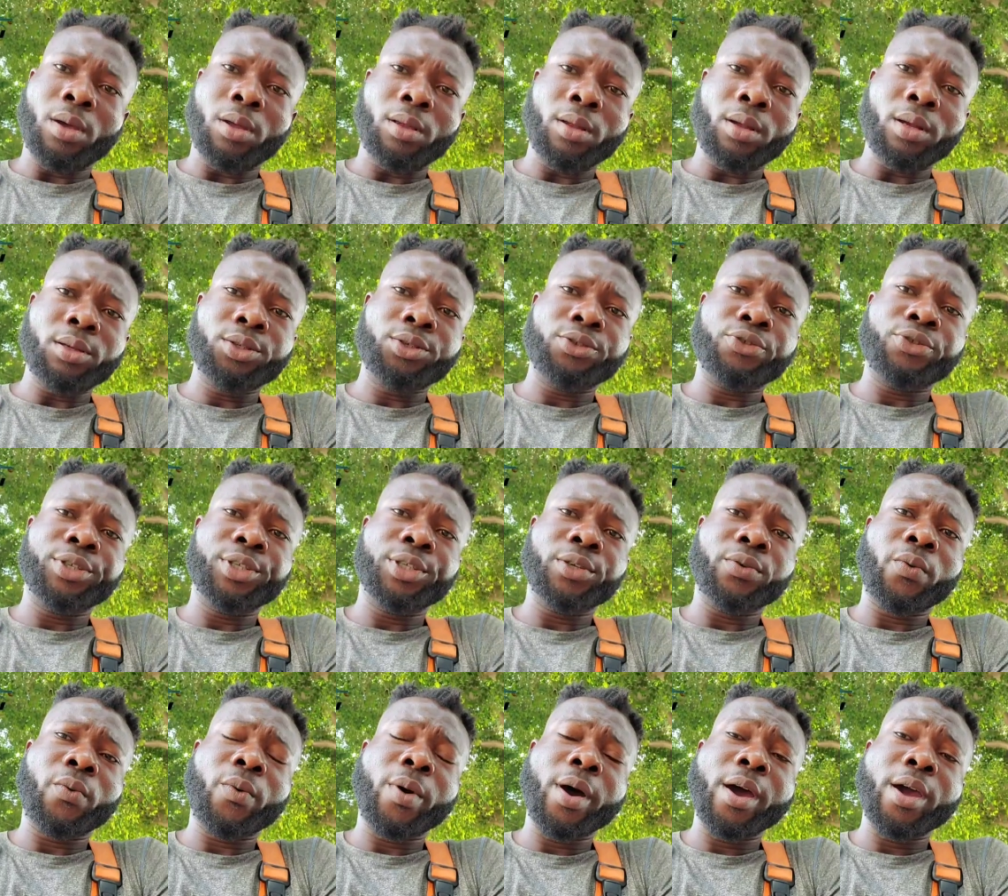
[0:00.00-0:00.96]
That's the
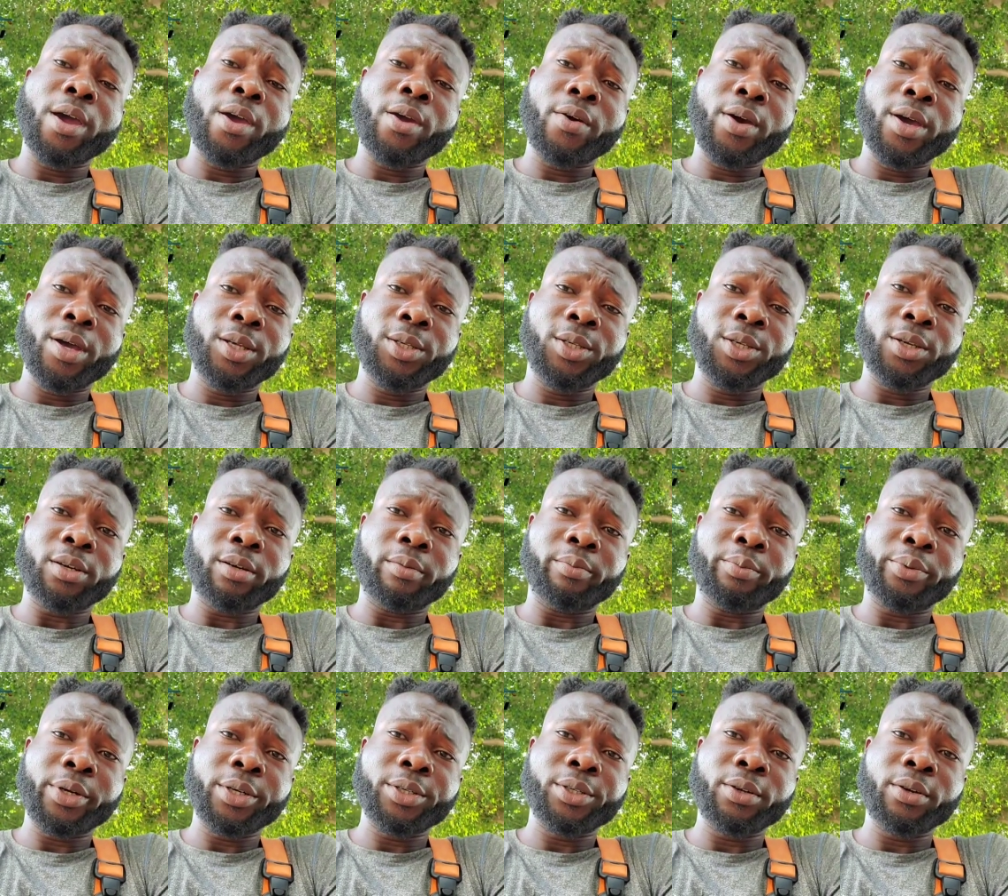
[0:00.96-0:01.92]
reason why your AC
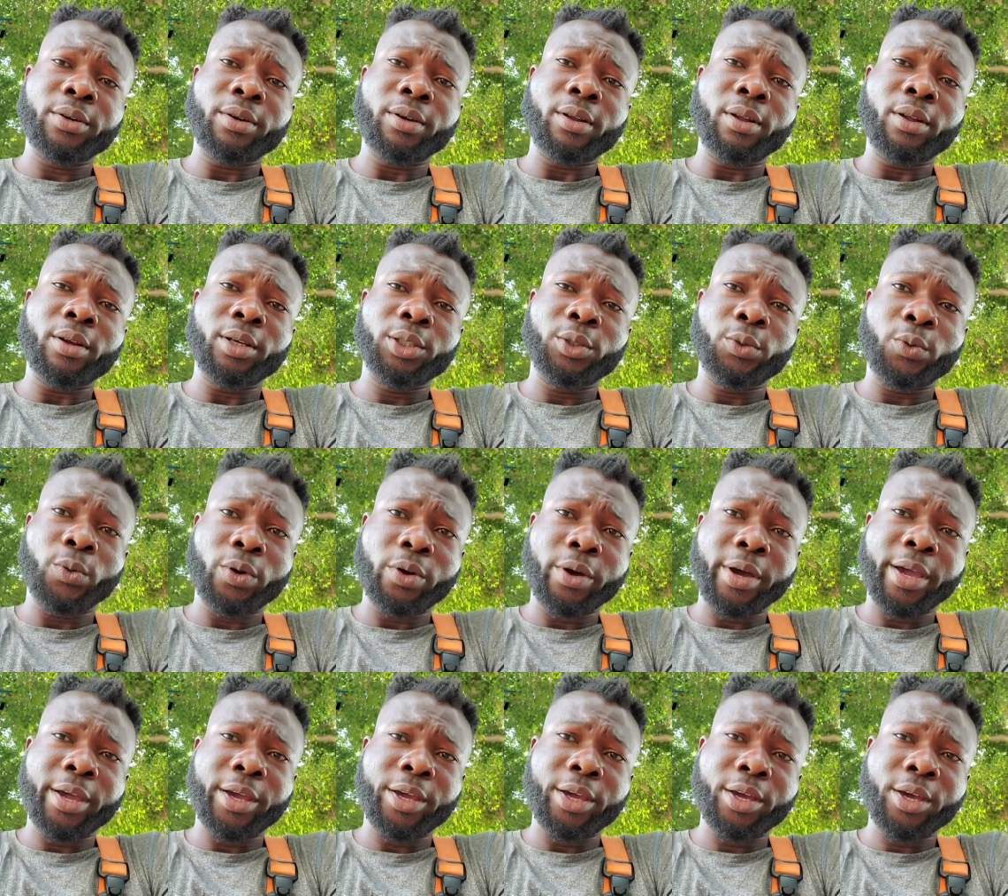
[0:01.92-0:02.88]
compressor clutch will not
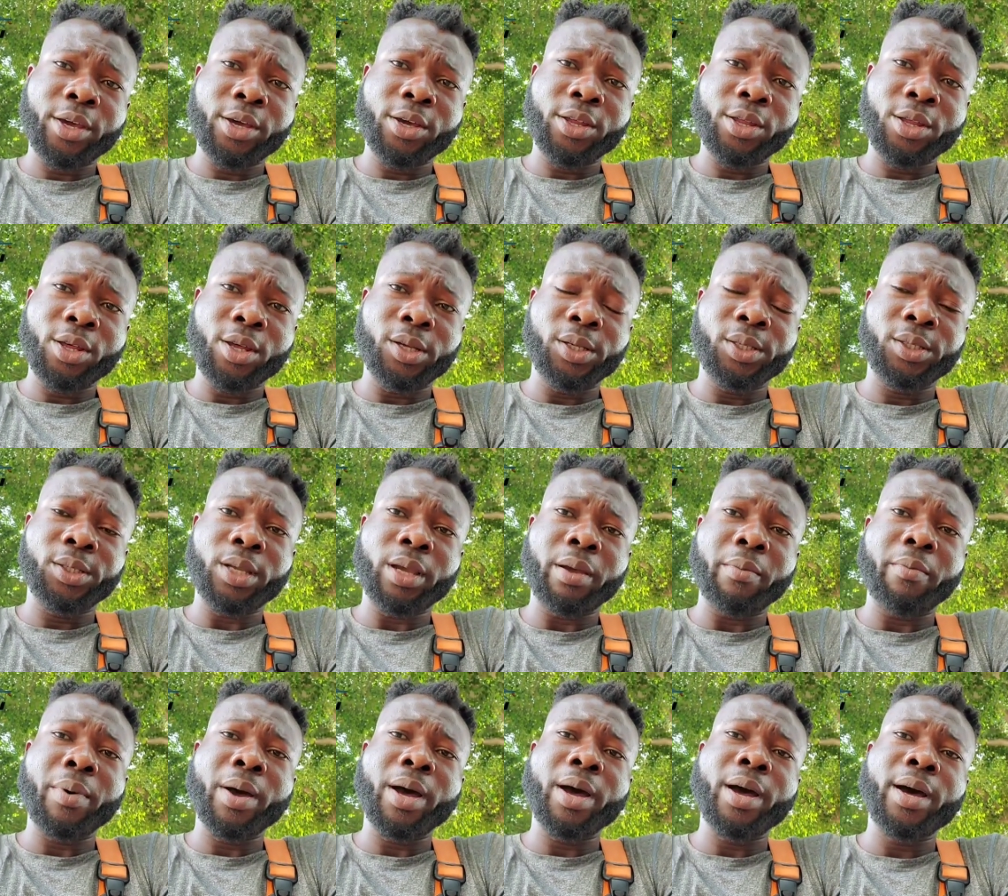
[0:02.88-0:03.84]
engage is a
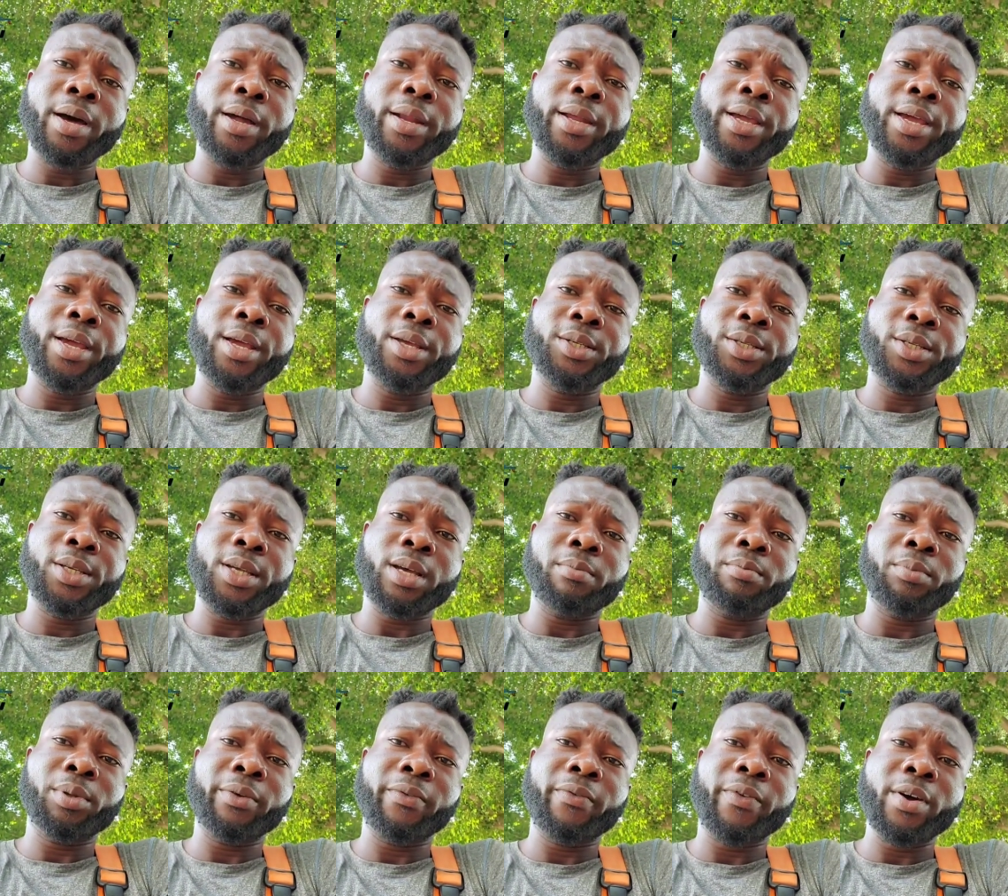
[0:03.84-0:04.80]
bad AC
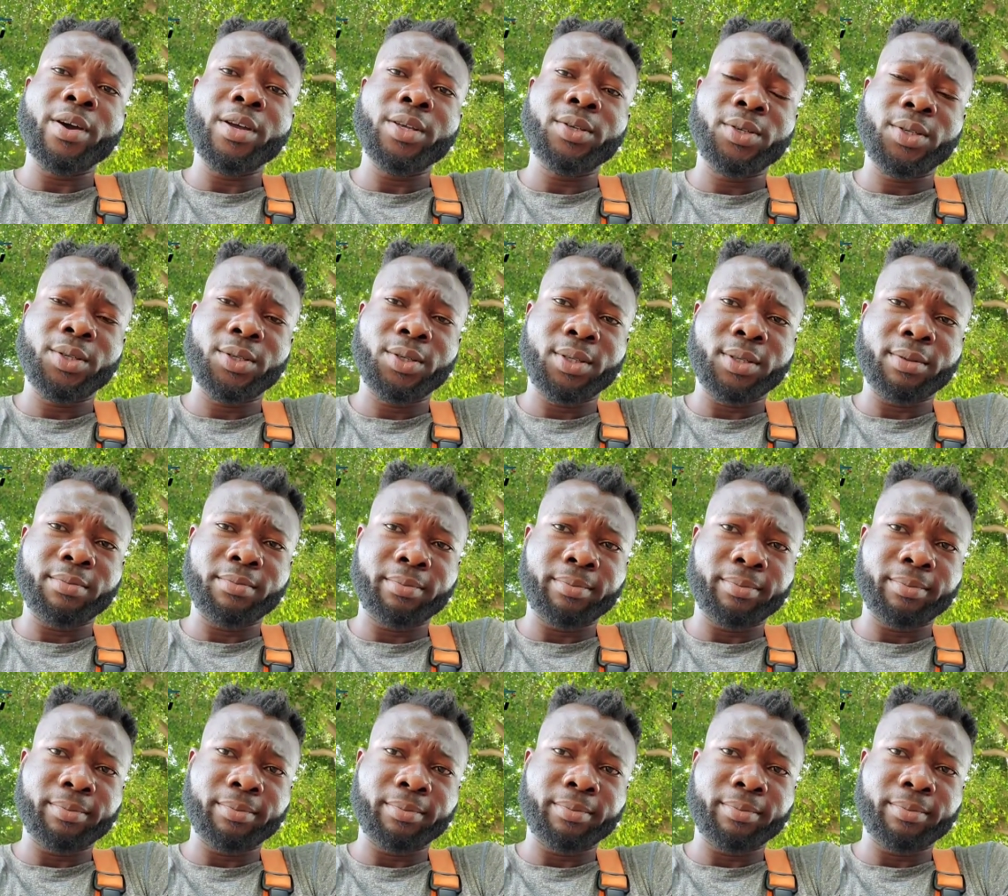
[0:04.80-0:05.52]
amplifier system.